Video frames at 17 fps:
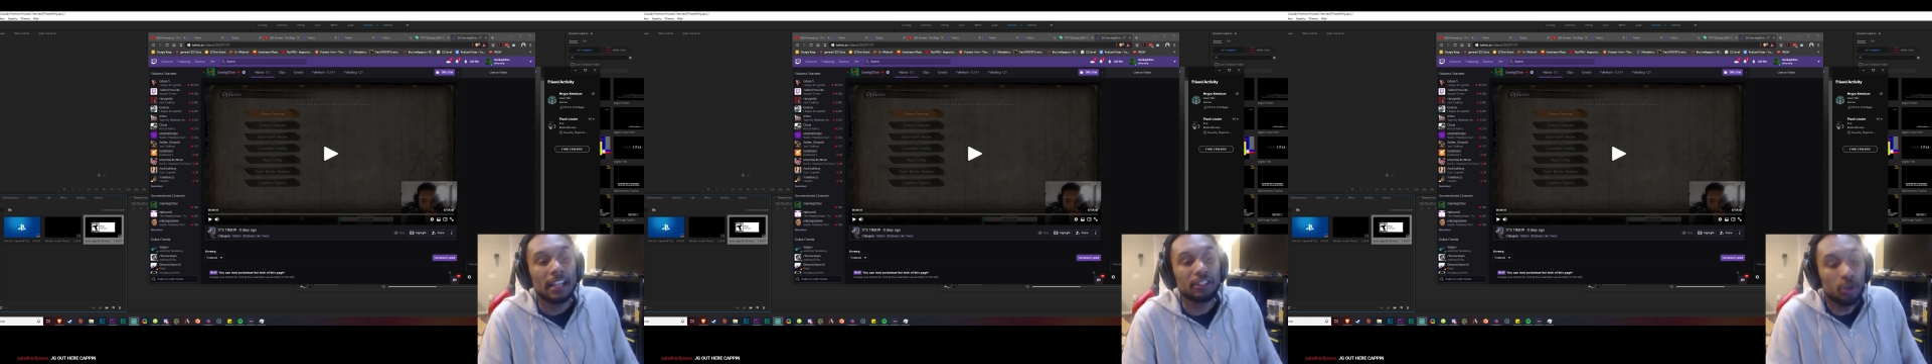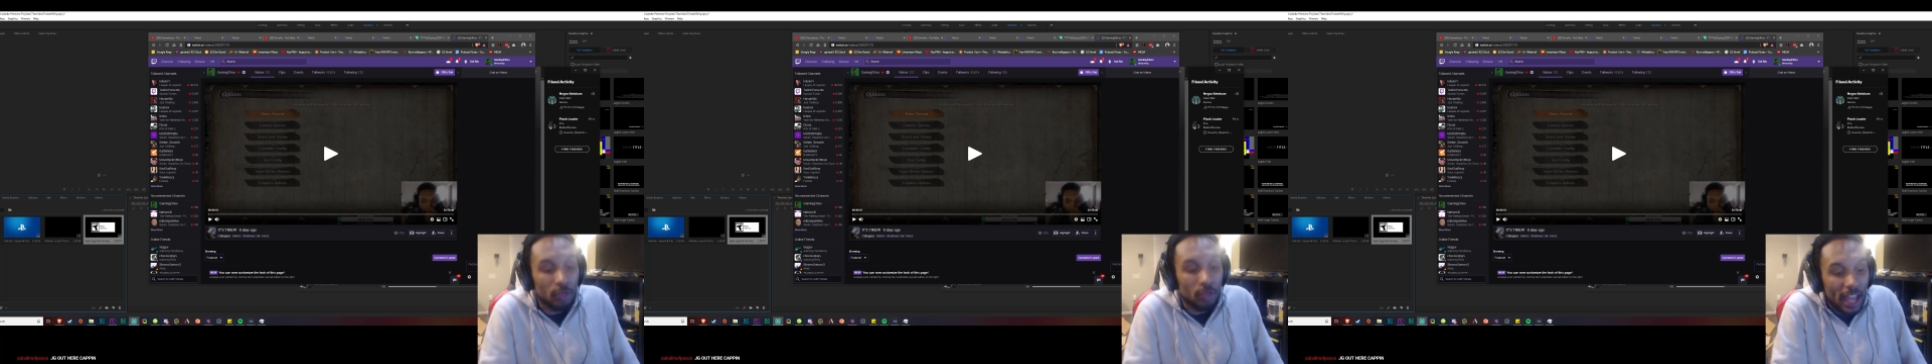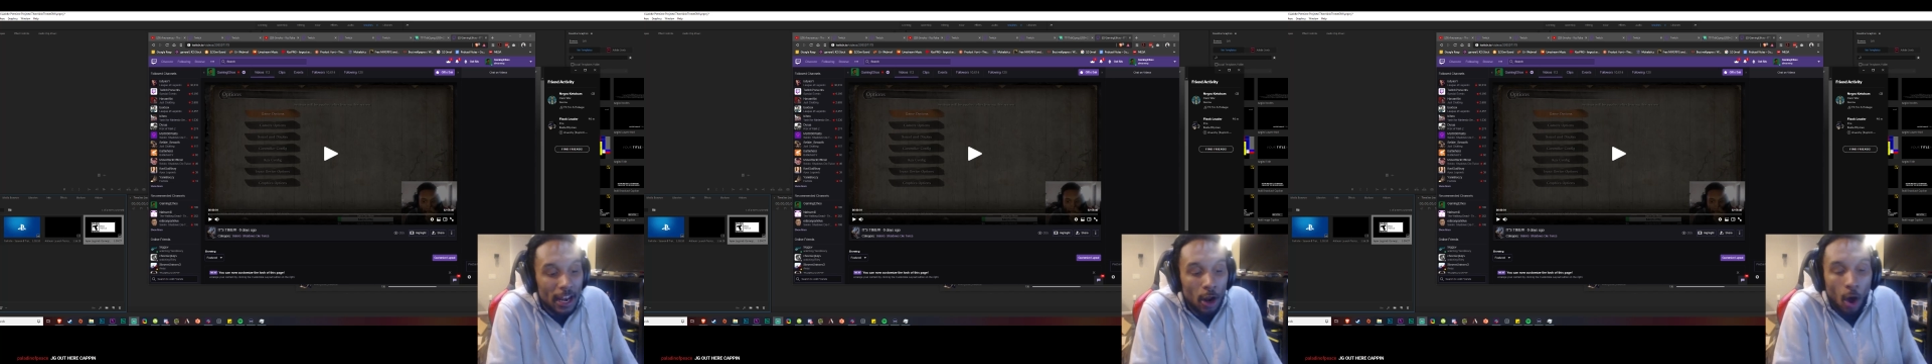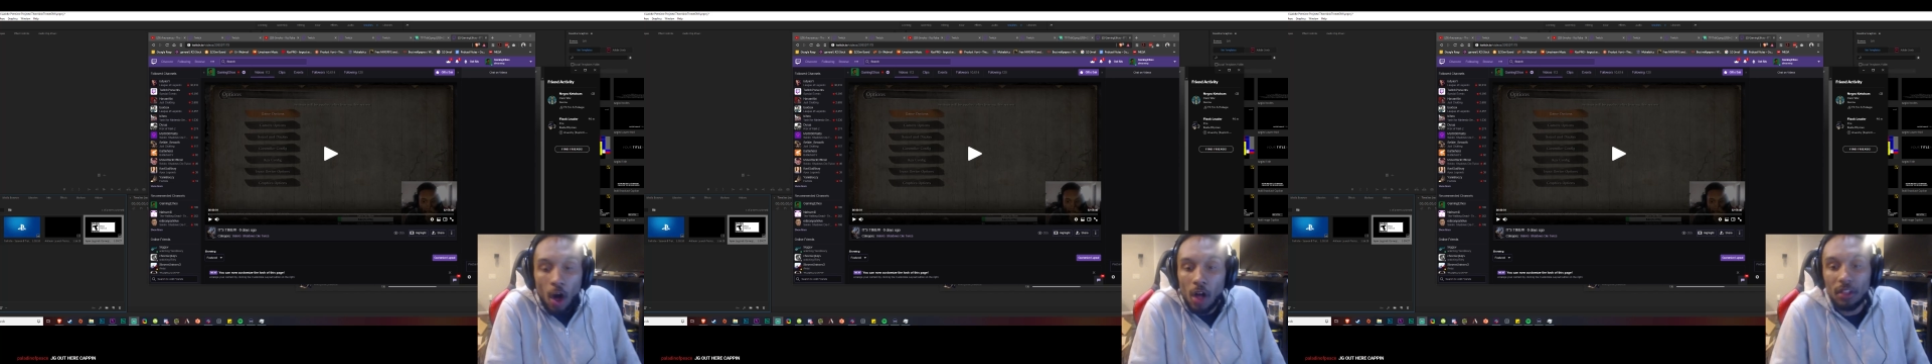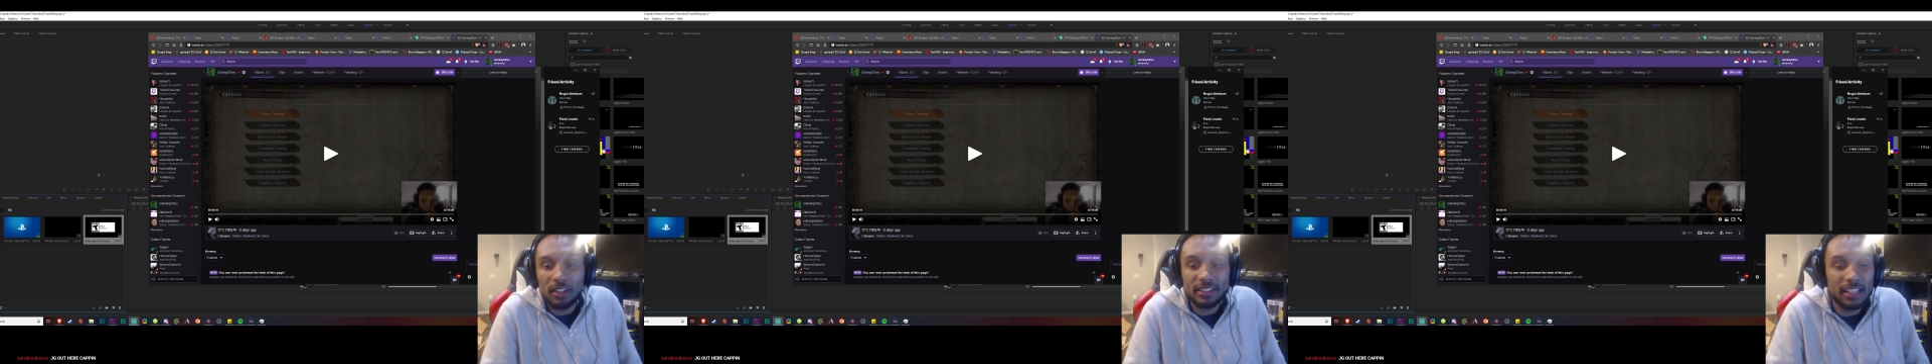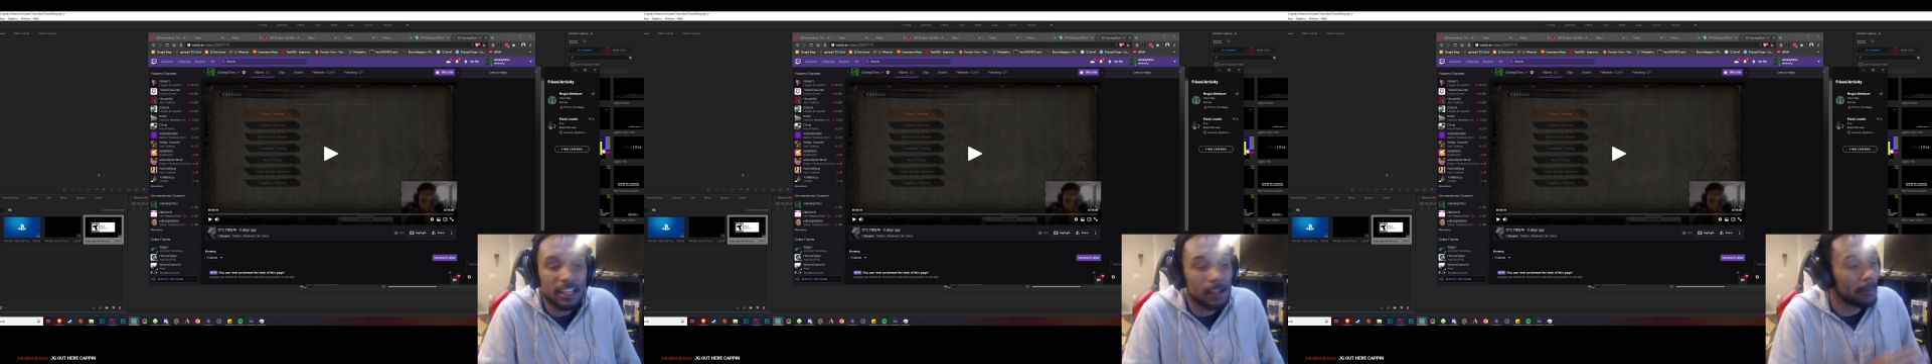To then all
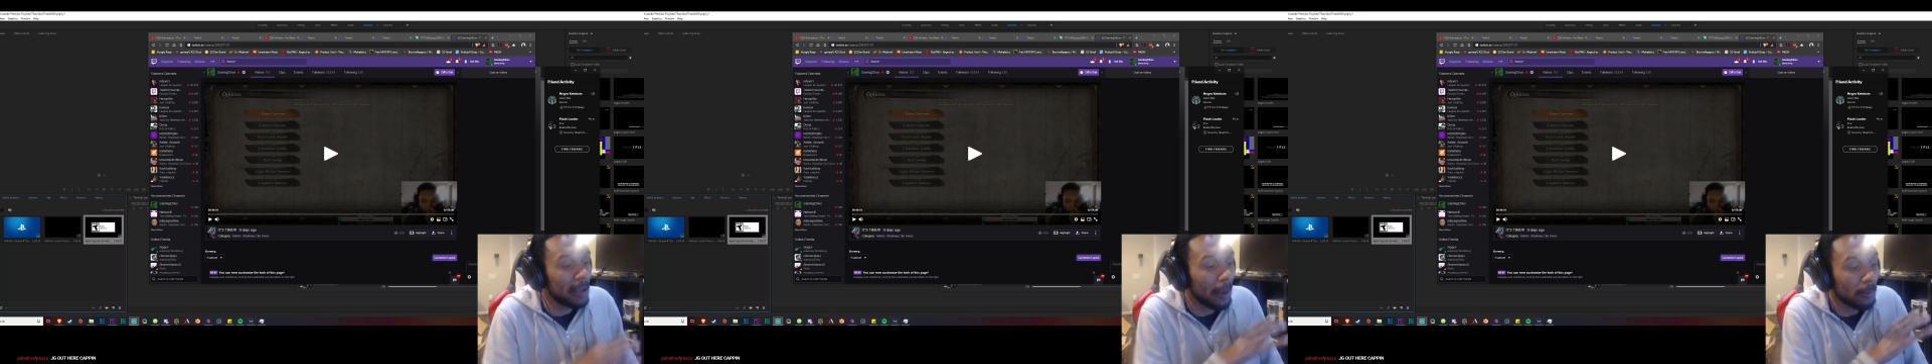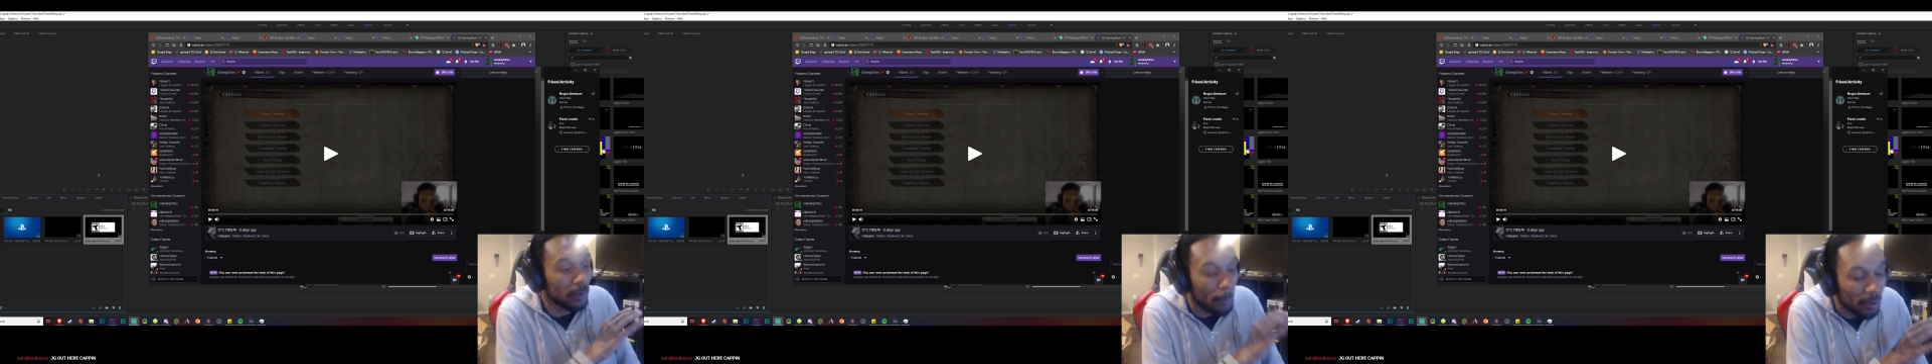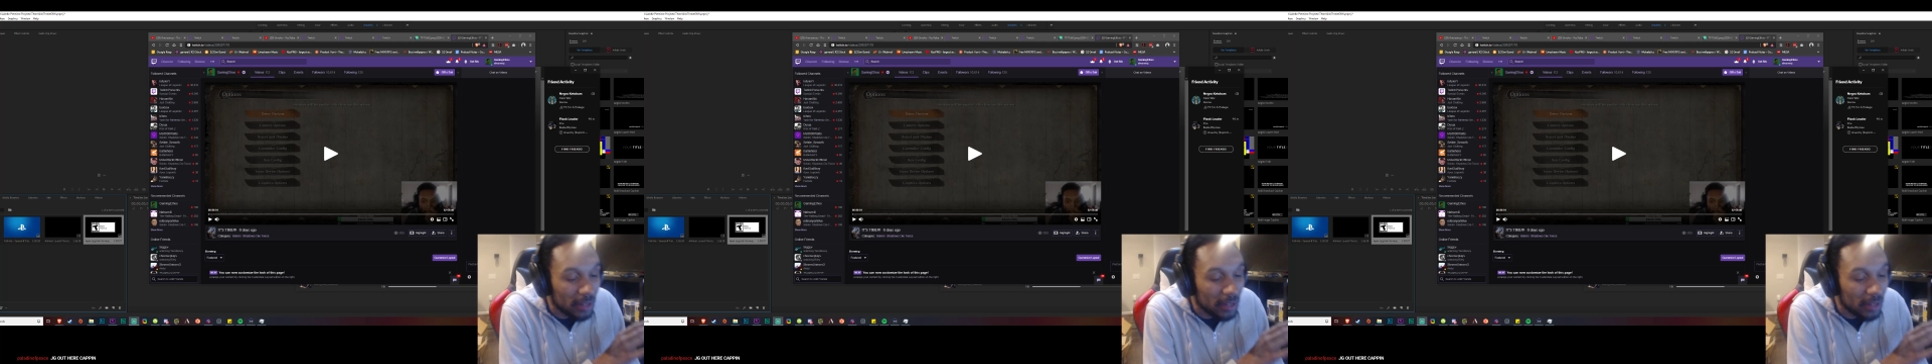of a sudden be able